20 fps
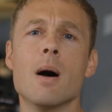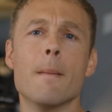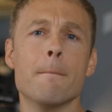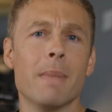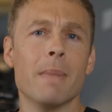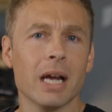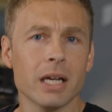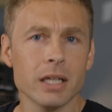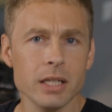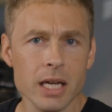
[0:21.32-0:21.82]

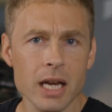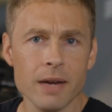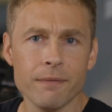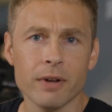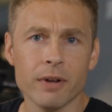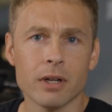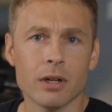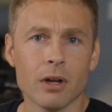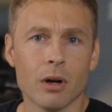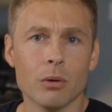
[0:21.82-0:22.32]

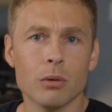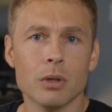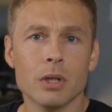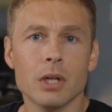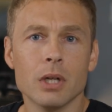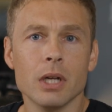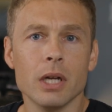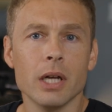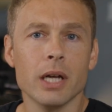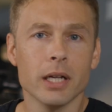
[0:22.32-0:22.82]
magnifico
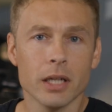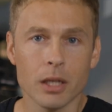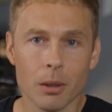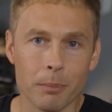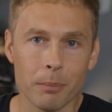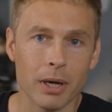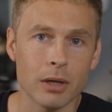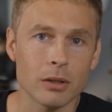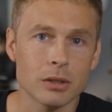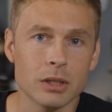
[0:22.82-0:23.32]
in
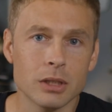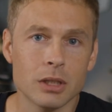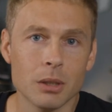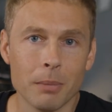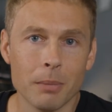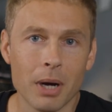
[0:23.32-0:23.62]
comparison to